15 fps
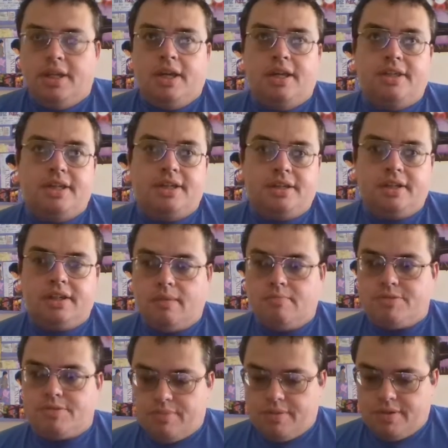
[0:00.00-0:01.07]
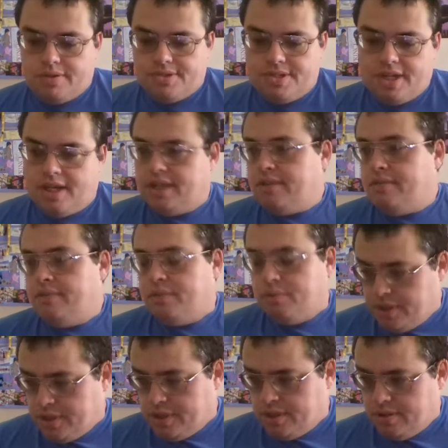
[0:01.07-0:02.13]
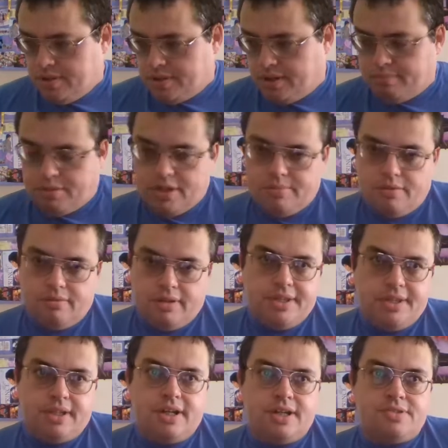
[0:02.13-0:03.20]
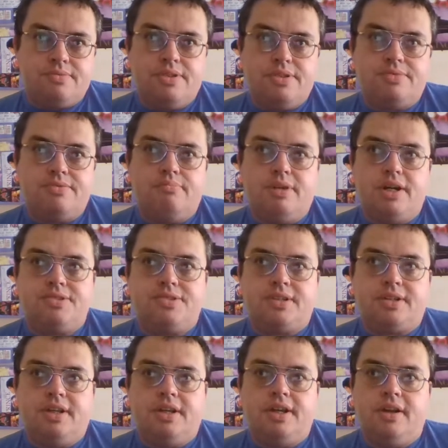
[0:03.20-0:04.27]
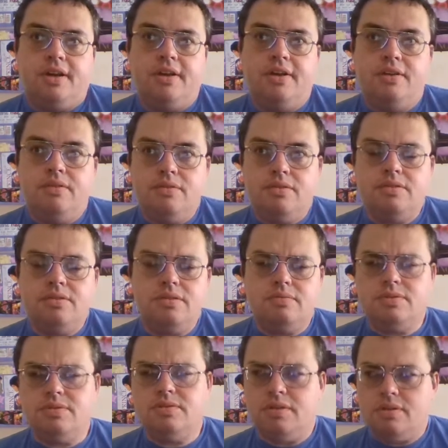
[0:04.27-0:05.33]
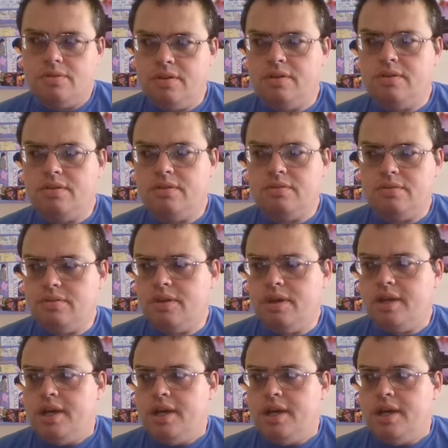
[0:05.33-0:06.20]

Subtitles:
And then in comes Prince. And where you heard on Purple Rain, the last words were basically, ooh, ooh.